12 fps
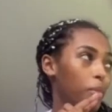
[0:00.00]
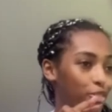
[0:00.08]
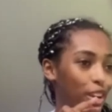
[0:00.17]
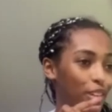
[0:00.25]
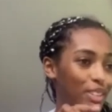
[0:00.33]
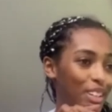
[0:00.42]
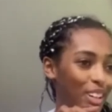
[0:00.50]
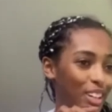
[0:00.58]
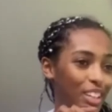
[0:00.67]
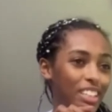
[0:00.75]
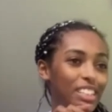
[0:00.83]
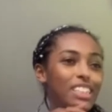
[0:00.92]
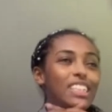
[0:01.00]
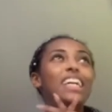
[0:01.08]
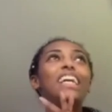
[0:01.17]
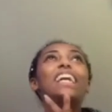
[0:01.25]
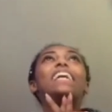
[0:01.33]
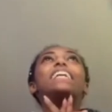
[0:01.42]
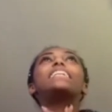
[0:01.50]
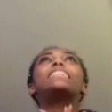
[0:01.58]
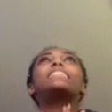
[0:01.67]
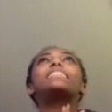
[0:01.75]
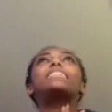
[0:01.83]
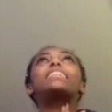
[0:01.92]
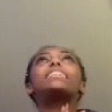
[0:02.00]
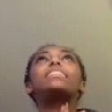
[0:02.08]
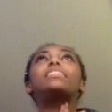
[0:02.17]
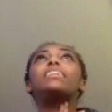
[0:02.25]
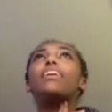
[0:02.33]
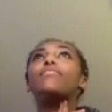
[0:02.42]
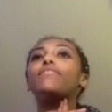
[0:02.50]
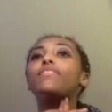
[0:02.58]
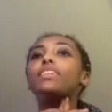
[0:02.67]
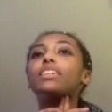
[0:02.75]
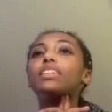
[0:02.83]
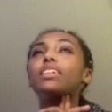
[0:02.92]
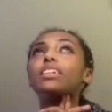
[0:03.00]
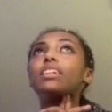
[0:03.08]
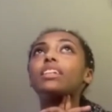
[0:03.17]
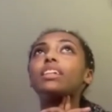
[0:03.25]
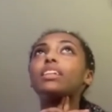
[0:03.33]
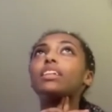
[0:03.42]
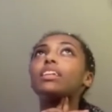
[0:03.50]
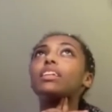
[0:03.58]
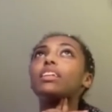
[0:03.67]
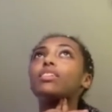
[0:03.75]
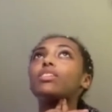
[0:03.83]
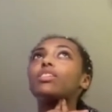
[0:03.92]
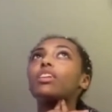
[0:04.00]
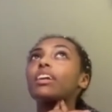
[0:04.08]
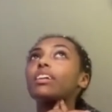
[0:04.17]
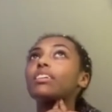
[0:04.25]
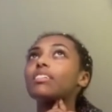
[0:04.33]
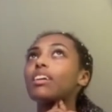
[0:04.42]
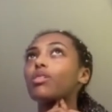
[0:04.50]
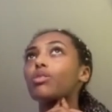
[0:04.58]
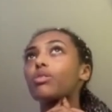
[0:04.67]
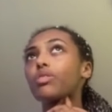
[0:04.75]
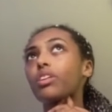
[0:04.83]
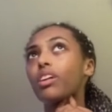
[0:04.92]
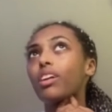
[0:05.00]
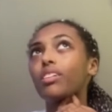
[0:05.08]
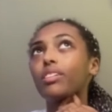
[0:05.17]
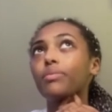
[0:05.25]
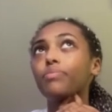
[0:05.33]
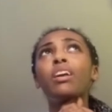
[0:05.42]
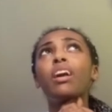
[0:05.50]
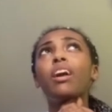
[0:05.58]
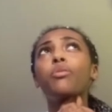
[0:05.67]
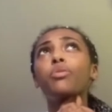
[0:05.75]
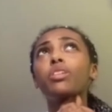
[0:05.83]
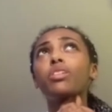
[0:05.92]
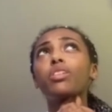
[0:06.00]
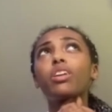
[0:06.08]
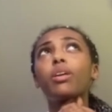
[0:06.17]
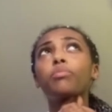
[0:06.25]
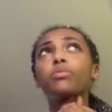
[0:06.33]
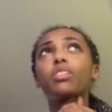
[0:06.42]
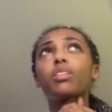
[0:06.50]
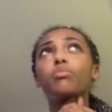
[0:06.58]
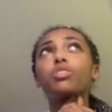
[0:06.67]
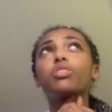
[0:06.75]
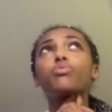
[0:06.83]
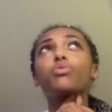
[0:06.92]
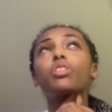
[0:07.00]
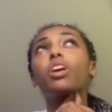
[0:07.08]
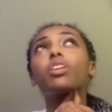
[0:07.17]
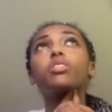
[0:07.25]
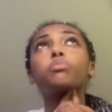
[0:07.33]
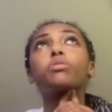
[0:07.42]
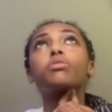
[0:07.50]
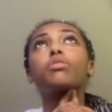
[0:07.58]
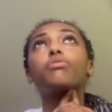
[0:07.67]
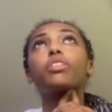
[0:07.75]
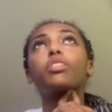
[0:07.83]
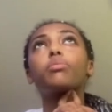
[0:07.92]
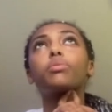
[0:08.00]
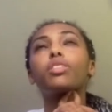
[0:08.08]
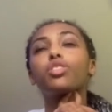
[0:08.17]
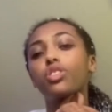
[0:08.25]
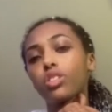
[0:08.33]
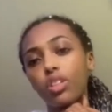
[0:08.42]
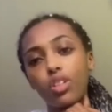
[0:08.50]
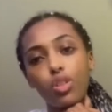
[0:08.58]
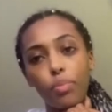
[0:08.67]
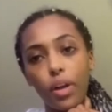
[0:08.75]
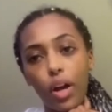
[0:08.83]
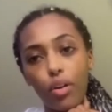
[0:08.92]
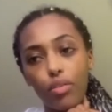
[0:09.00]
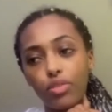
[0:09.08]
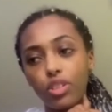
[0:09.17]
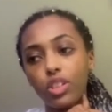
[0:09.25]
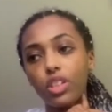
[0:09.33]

favorite artist is definitely either like Adele or Rihanna. I really look up to them, just Rihanna specifically, because she's such a powerful